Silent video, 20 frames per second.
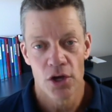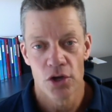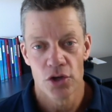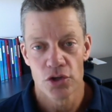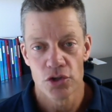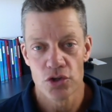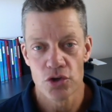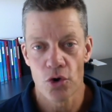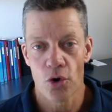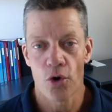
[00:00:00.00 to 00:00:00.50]

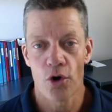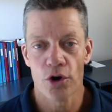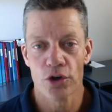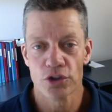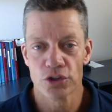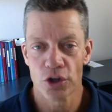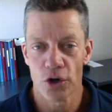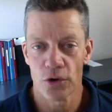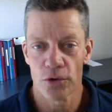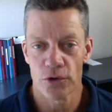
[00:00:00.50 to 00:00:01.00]
your
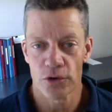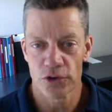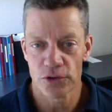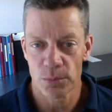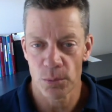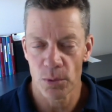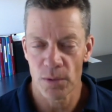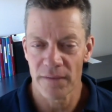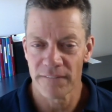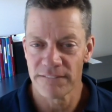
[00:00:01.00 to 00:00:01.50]
donors
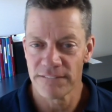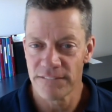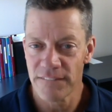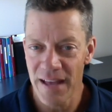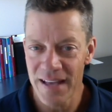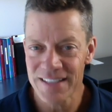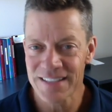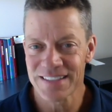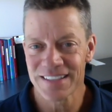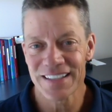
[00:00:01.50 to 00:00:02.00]
will
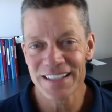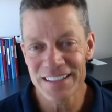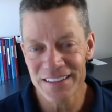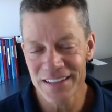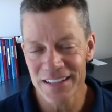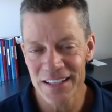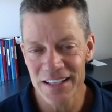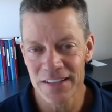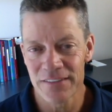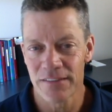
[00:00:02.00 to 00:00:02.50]
eventually
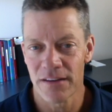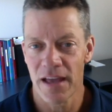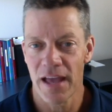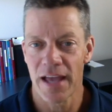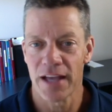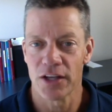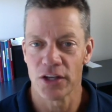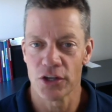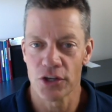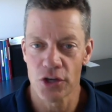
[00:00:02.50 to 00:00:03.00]
leave
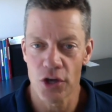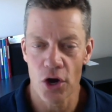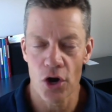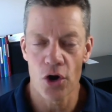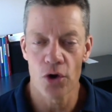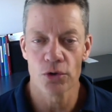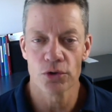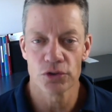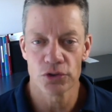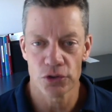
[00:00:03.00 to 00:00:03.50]
and
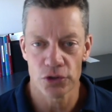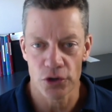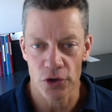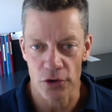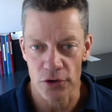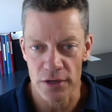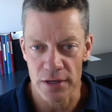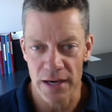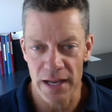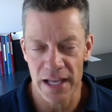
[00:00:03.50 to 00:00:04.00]
go to your
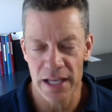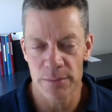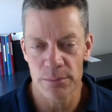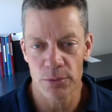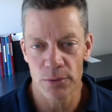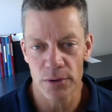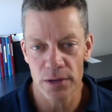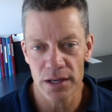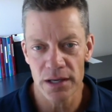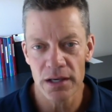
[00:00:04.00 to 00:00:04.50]

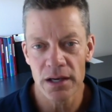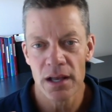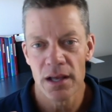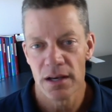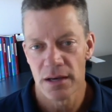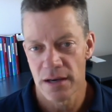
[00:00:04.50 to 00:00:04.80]
neighboring